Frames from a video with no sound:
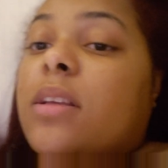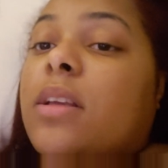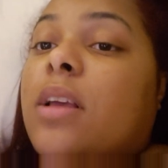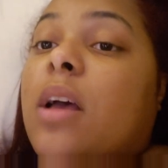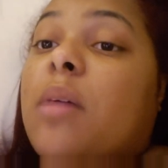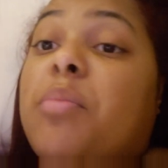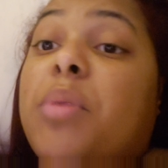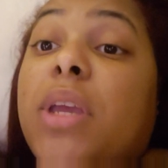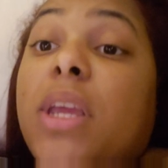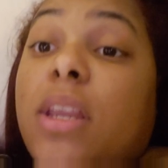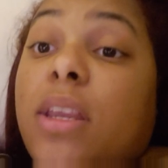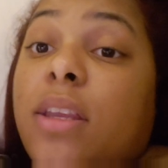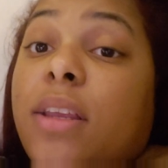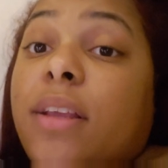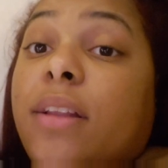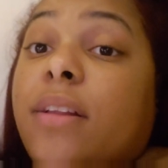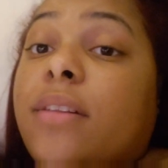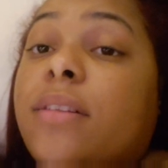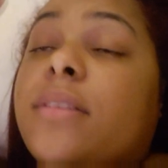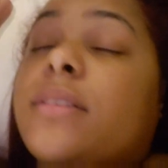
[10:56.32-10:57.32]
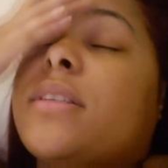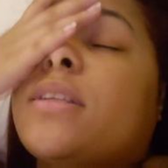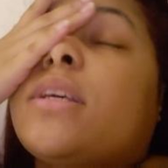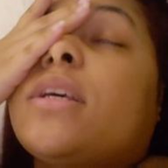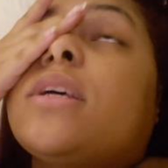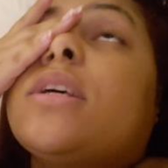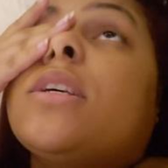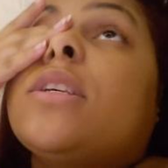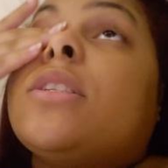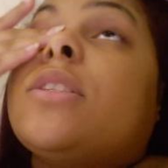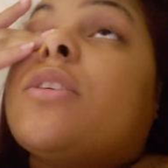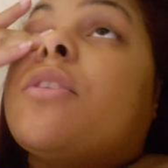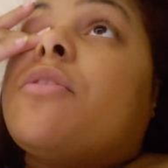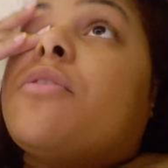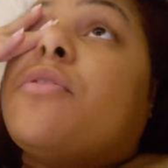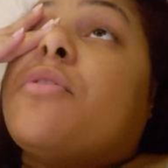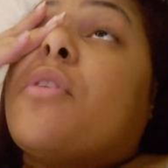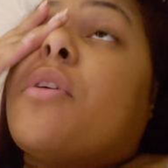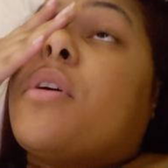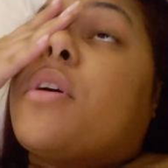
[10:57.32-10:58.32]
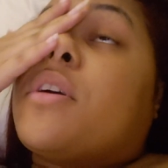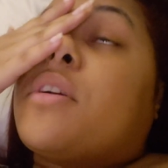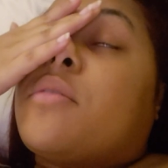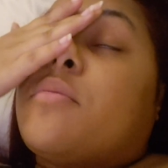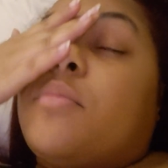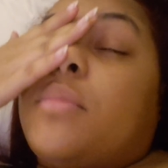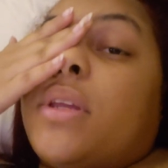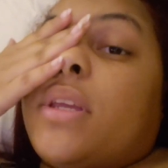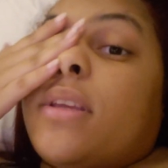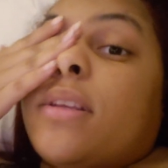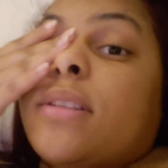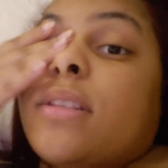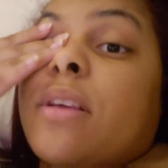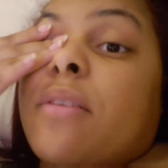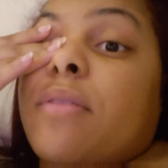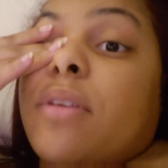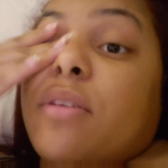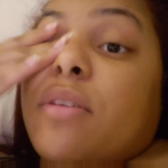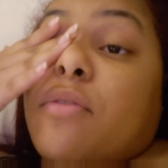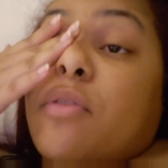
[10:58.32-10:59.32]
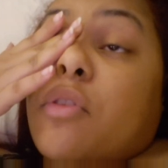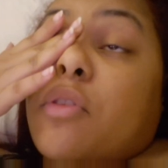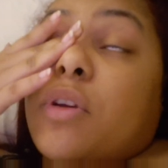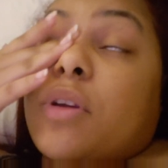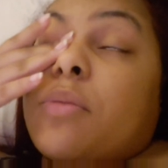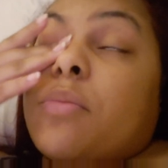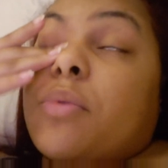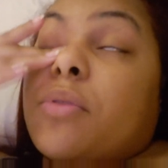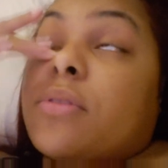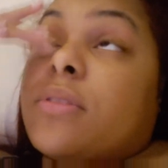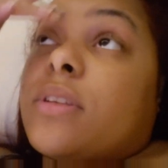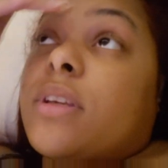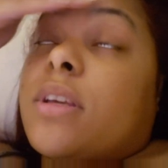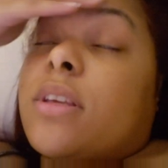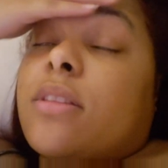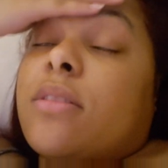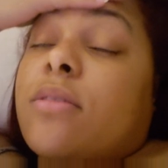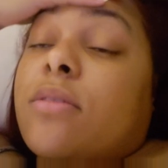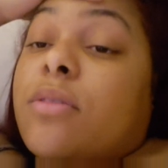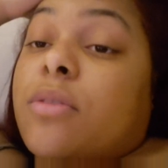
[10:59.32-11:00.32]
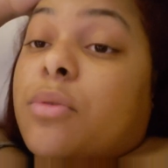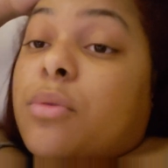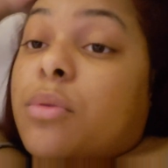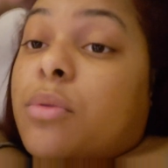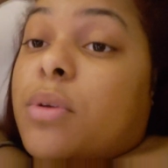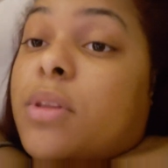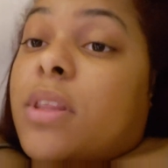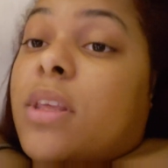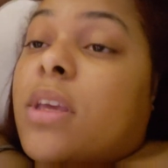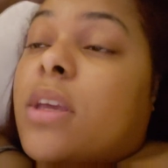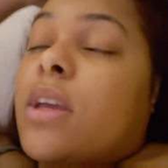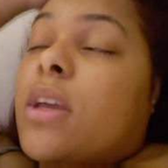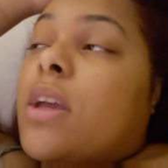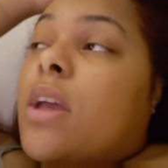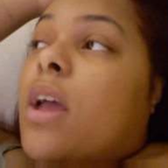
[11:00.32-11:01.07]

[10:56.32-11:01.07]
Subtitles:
Opinions so far, being 74% through with it.